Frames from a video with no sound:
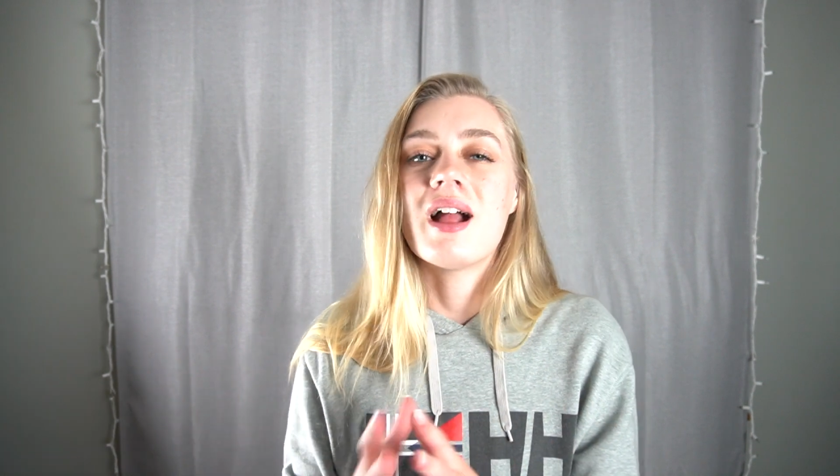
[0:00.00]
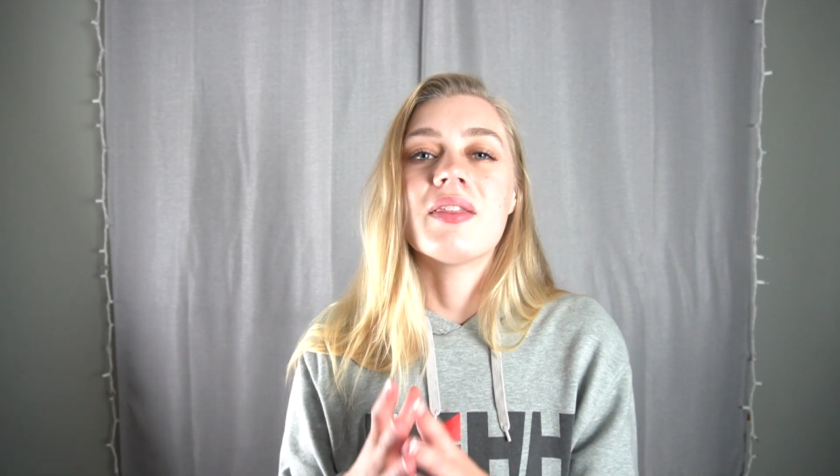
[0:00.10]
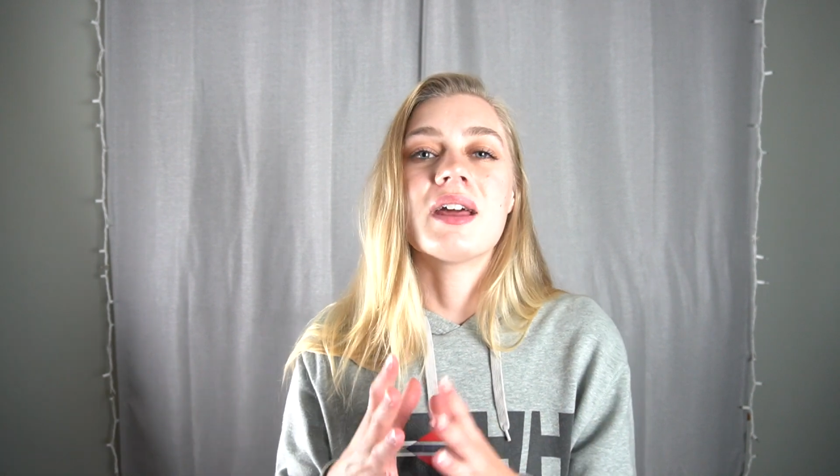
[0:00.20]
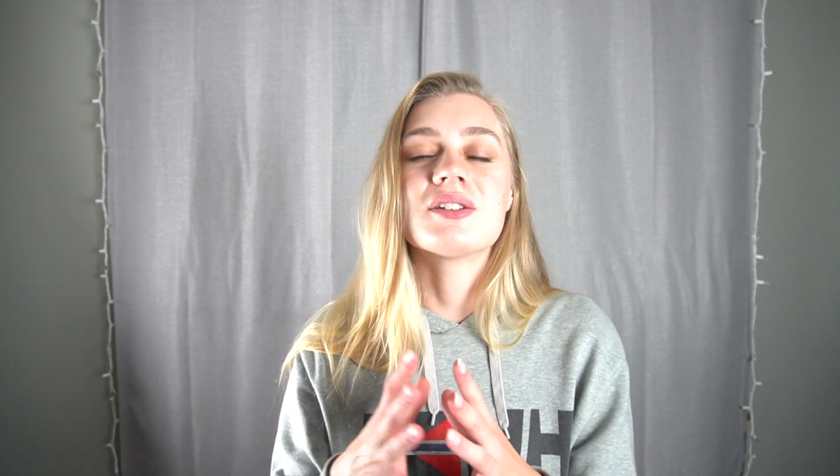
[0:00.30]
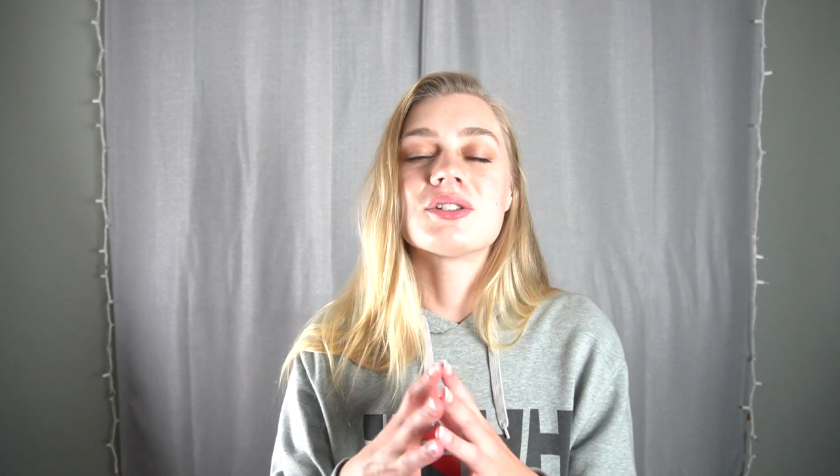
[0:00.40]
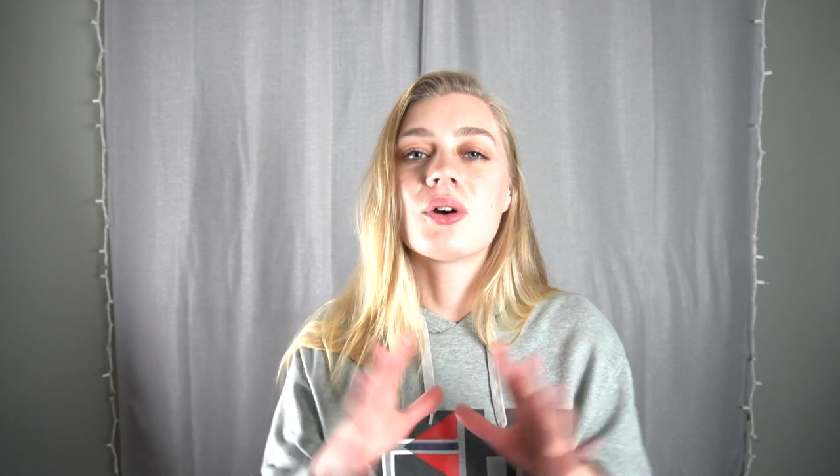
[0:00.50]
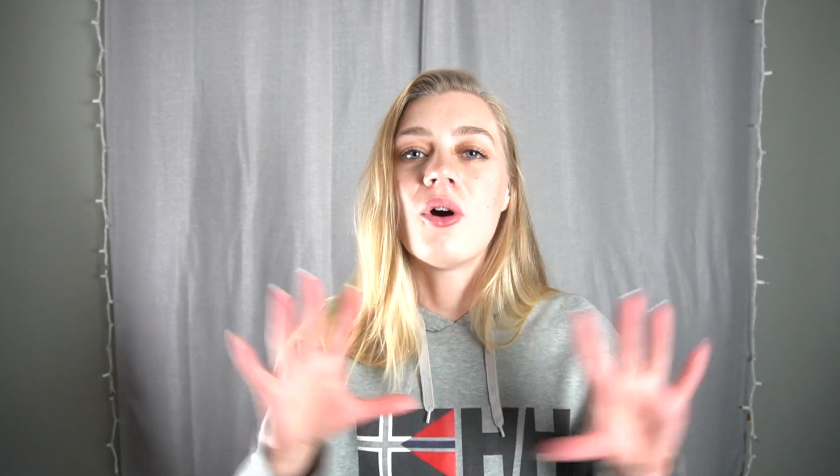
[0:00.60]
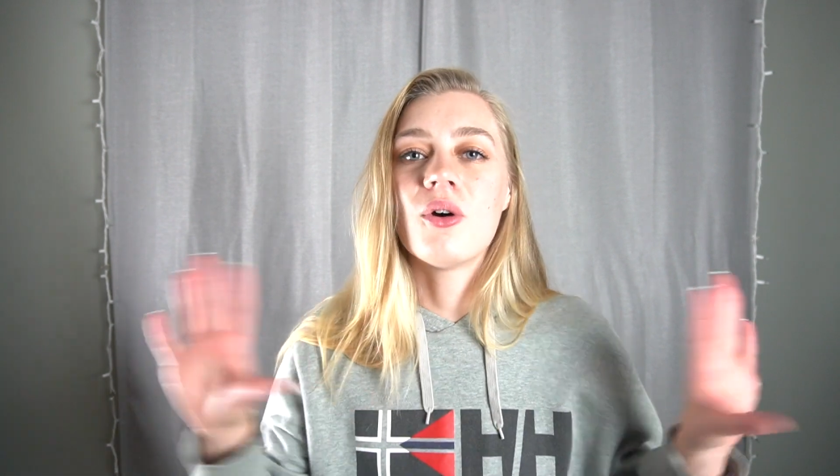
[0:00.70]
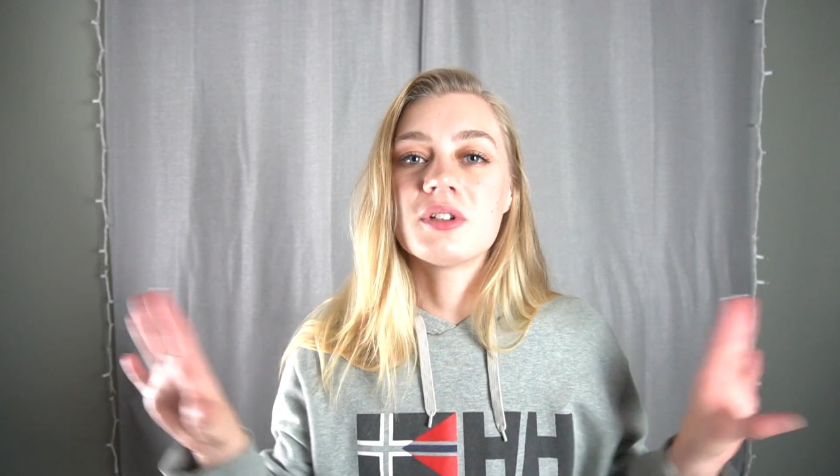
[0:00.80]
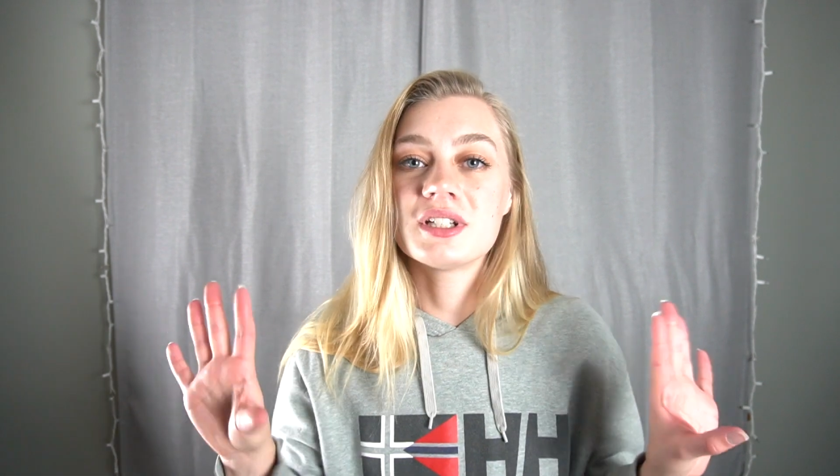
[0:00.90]
And that is a
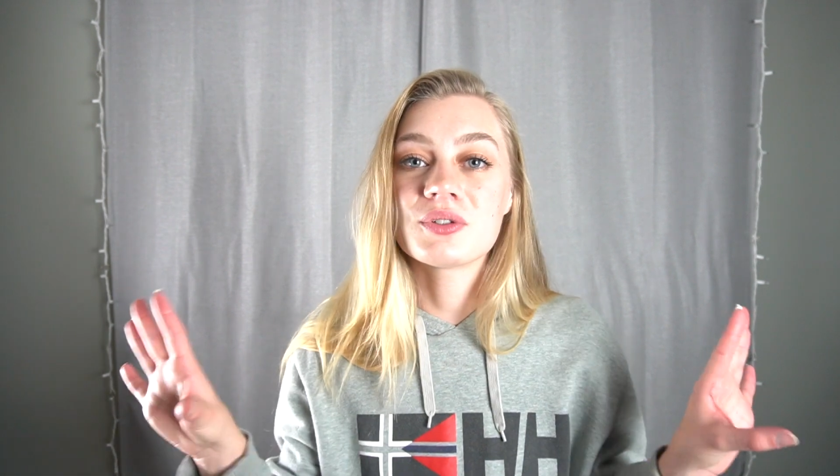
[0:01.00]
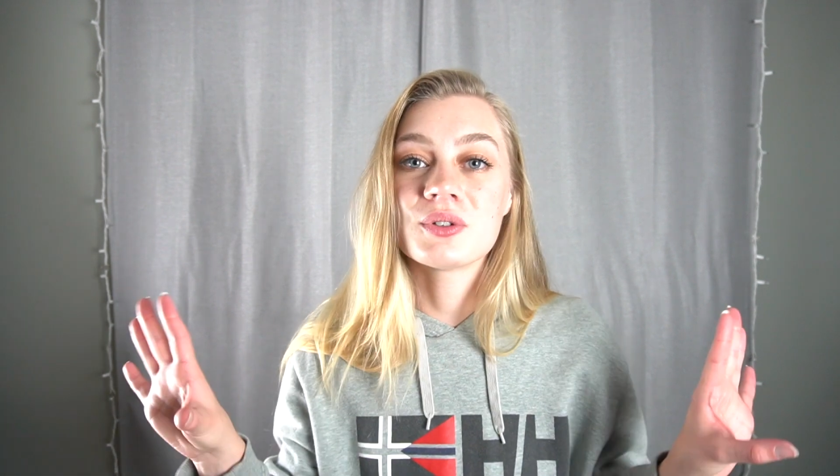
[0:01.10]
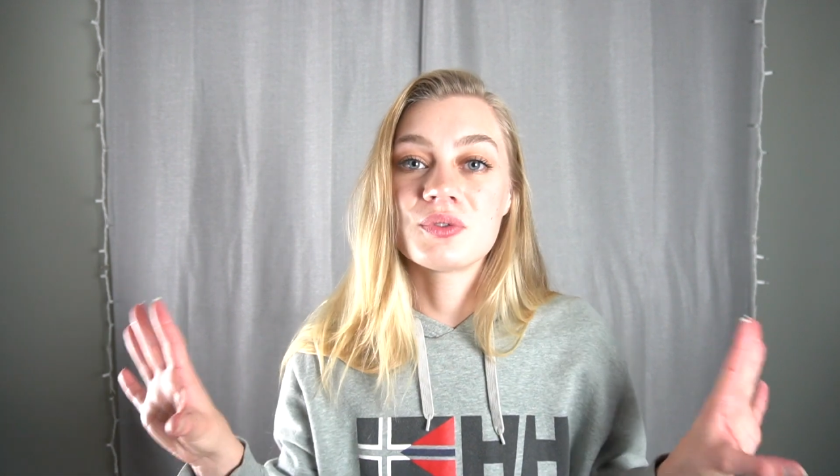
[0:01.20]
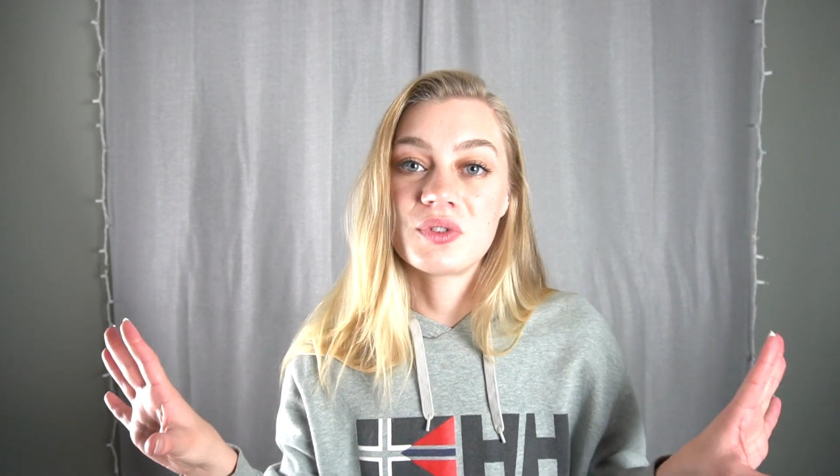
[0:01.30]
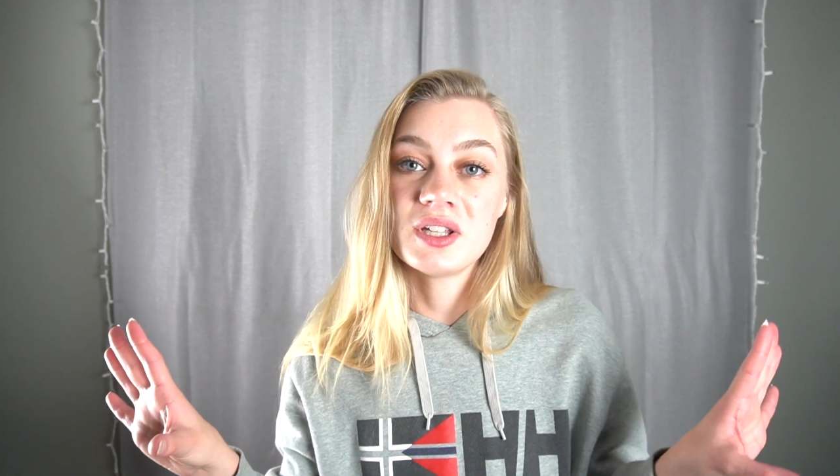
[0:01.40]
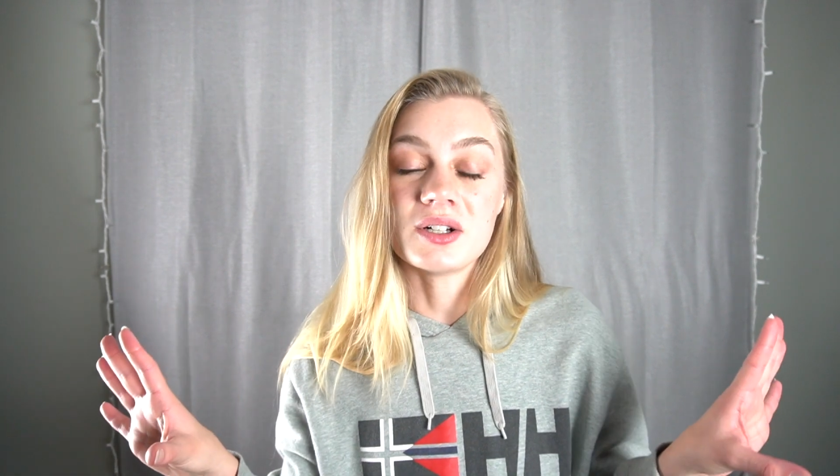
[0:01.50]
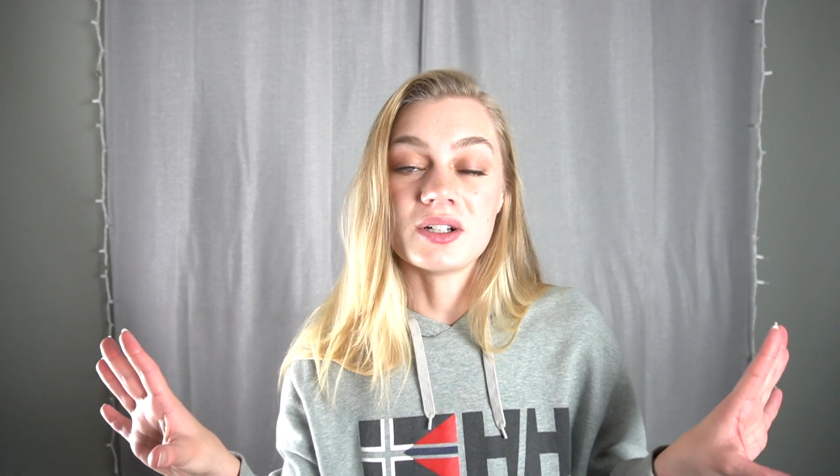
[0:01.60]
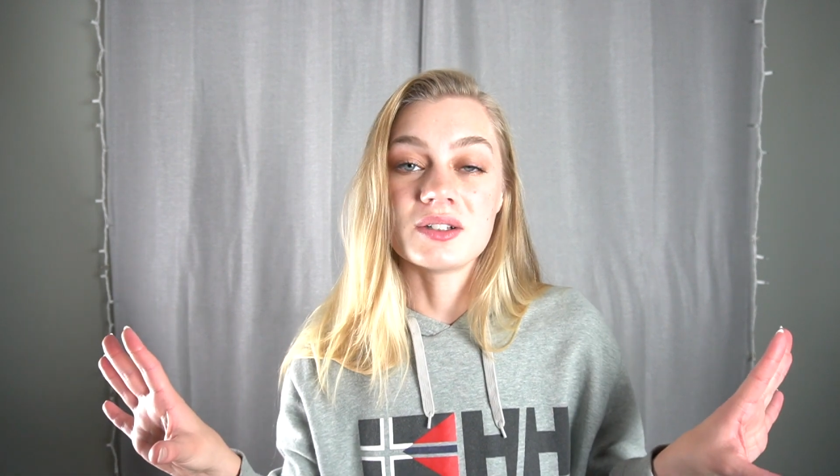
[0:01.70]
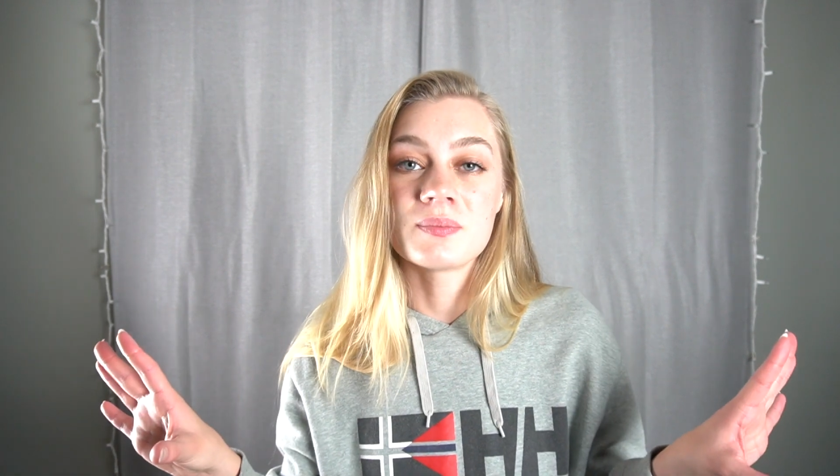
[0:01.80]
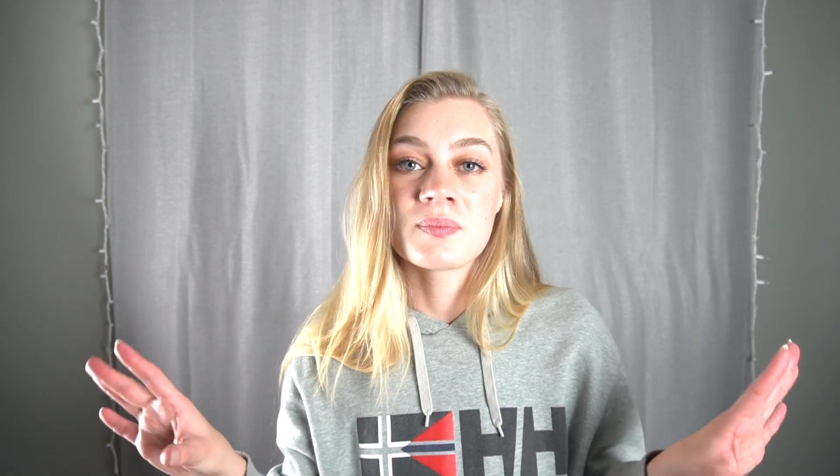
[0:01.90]
totally different feel.